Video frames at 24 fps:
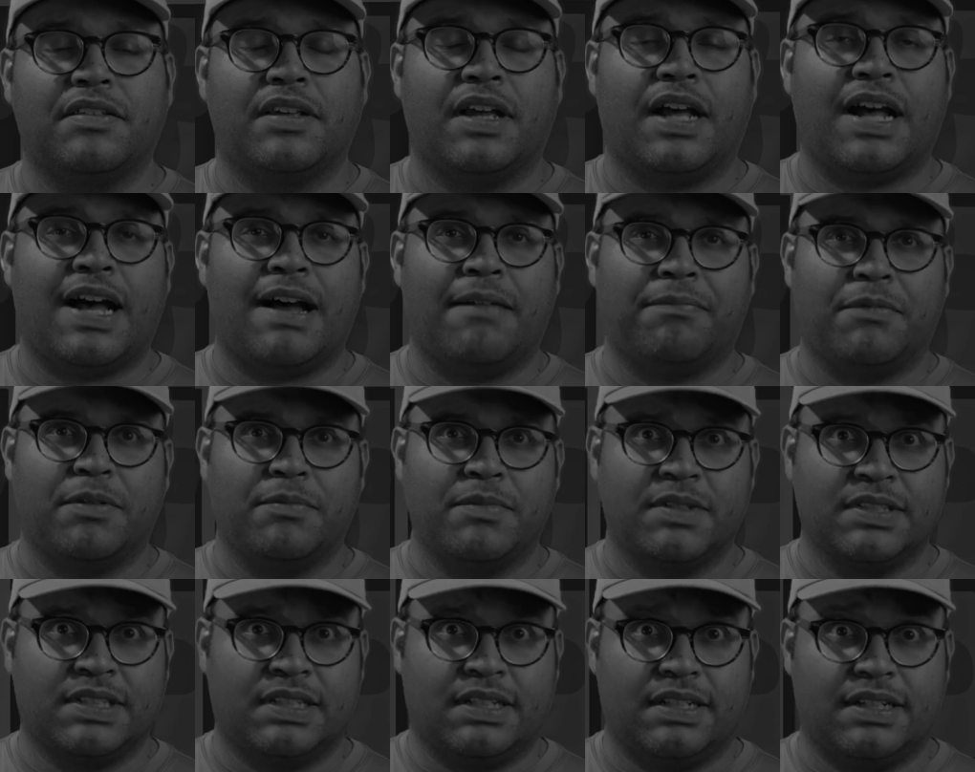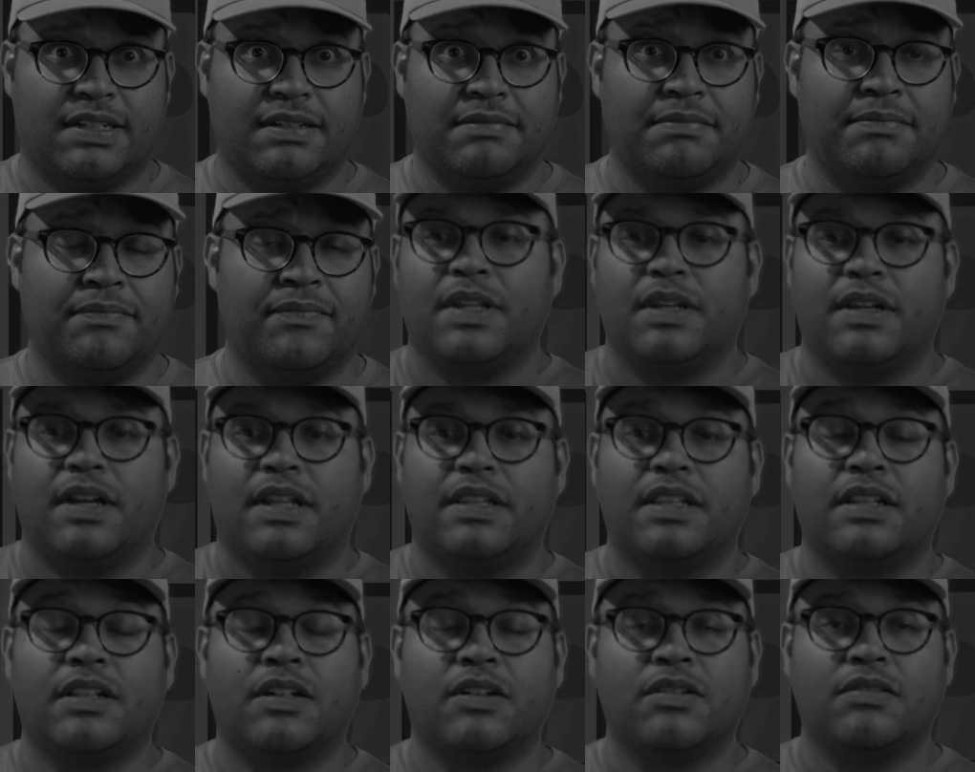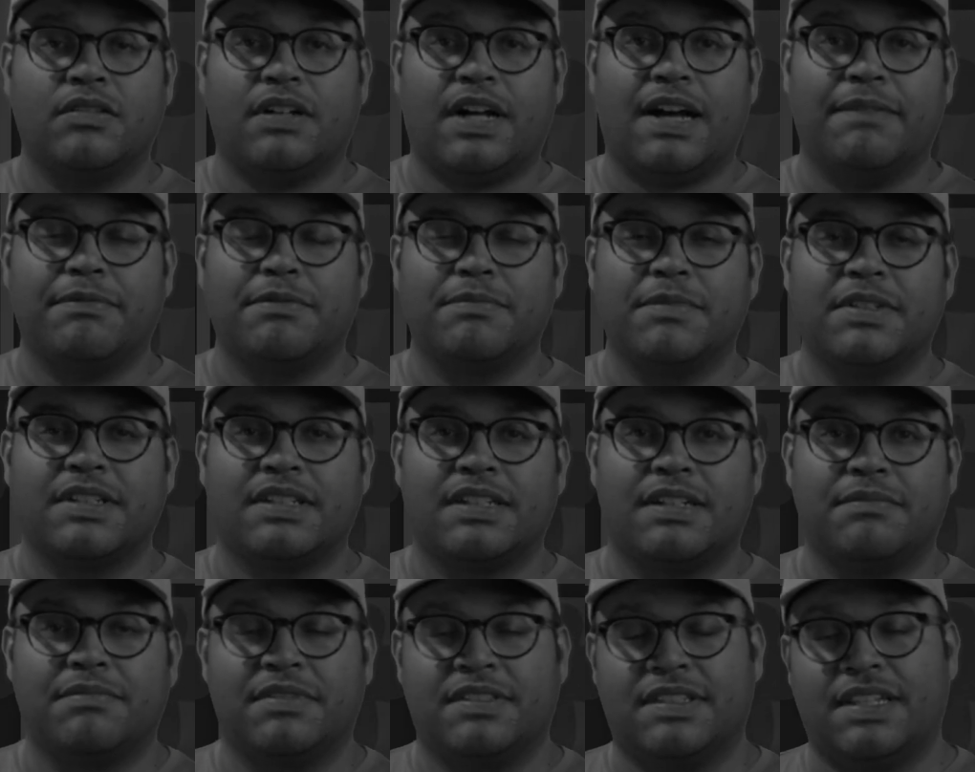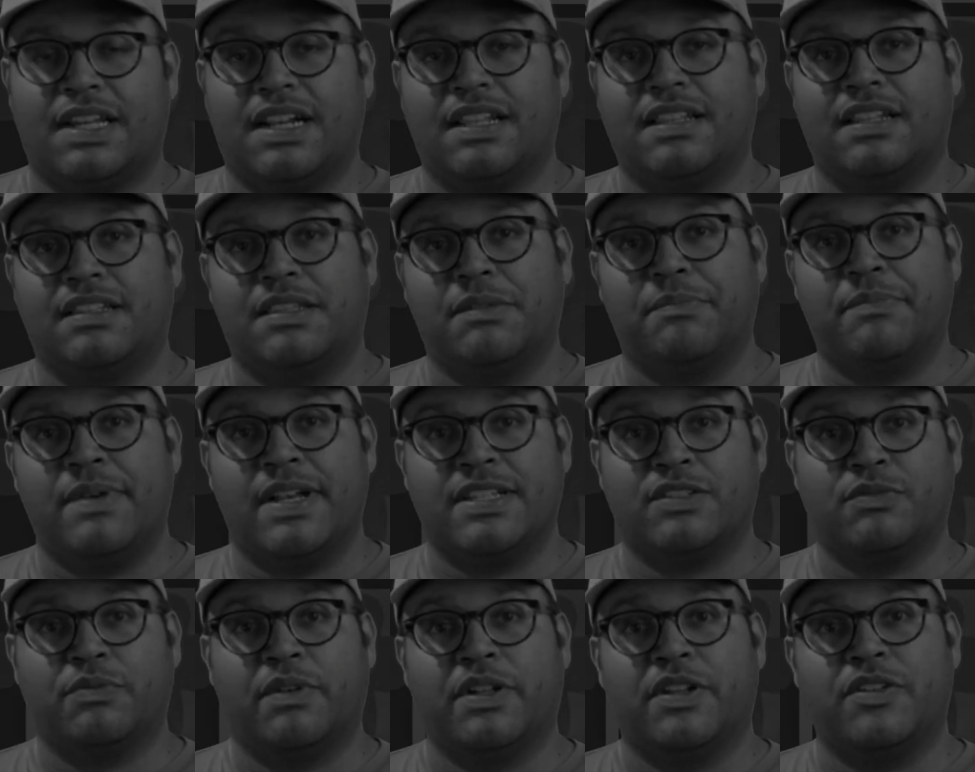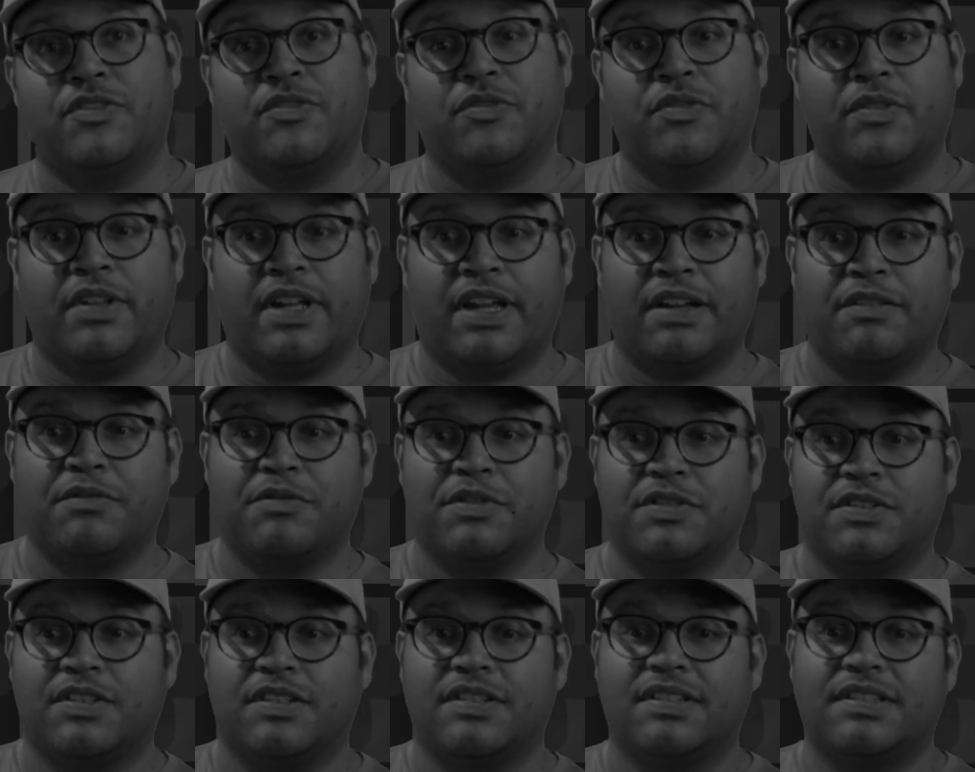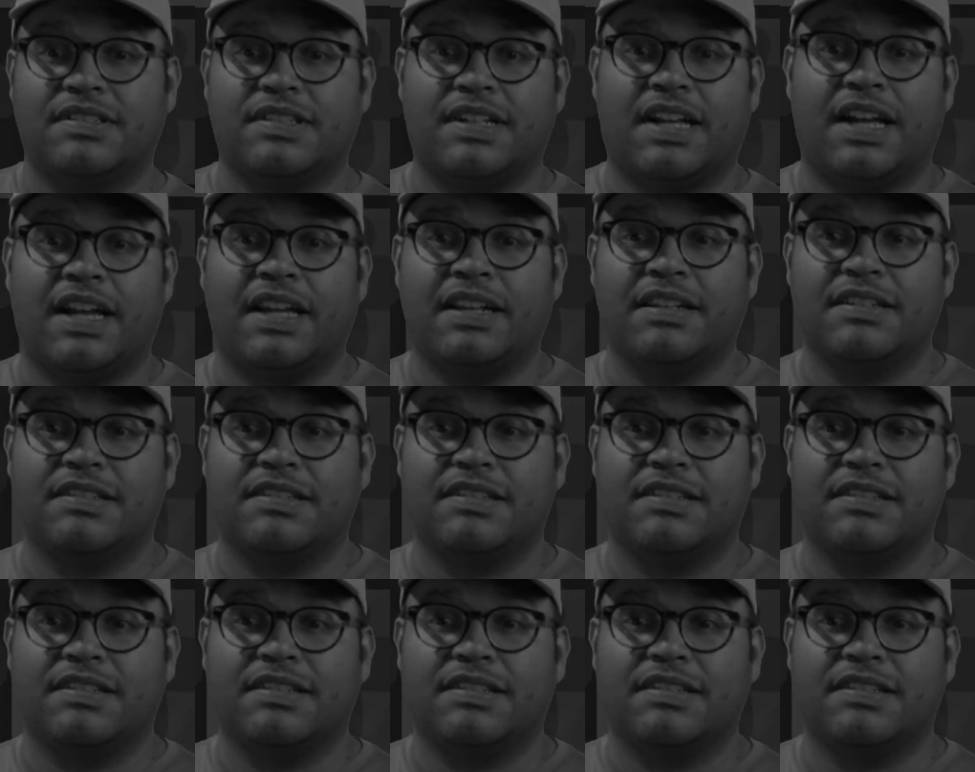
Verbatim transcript: the Optimist Club. And the local Optimist Club decided that the best way to do that was to design